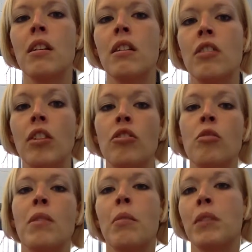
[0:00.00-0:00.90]
shelter should
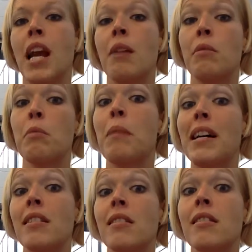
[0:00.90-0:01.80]
be obtained
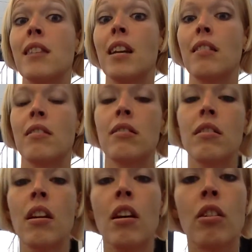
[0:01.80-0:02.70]
by 6.
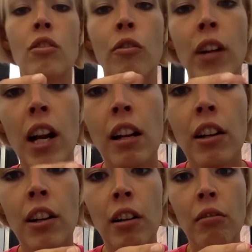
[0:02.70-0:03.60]
So if we kind of
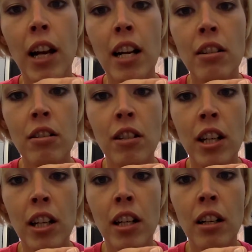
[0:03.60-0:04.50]
look at our ranges
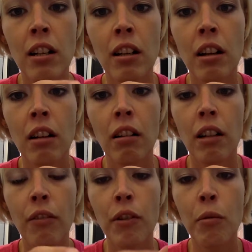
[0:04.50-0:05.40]
here,
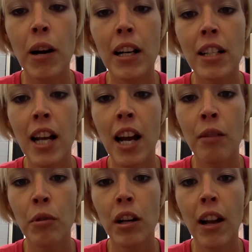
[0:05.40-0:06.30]
if we want 10,
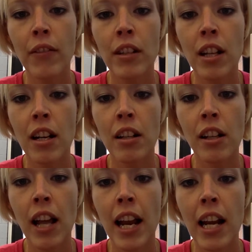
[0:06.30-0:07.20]
we're going to have to set it to
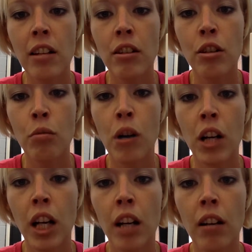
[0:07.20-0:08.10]
that 8 to
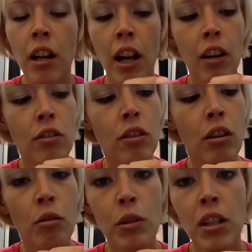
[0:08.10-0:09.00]
20. And
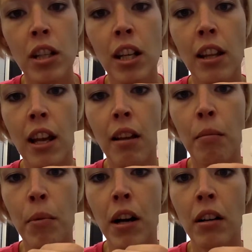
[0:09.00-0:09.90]
so we just hit that
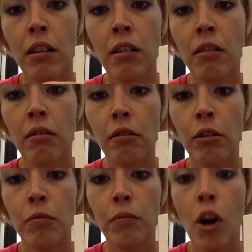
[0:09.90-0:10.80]
button.
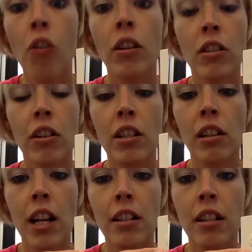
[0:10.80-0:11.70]
Oh, and it's already
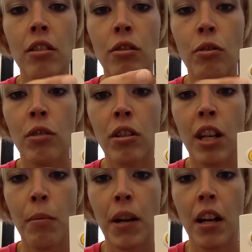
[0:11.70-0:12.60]
selected, so you just
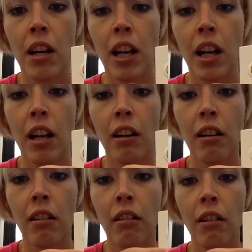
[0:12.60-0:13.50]
keep hitting it.
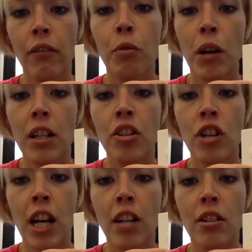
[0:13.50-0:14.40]
You want to
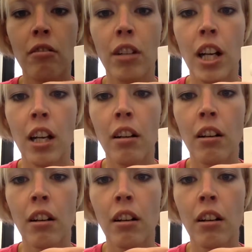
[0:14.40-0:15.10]
change it, right?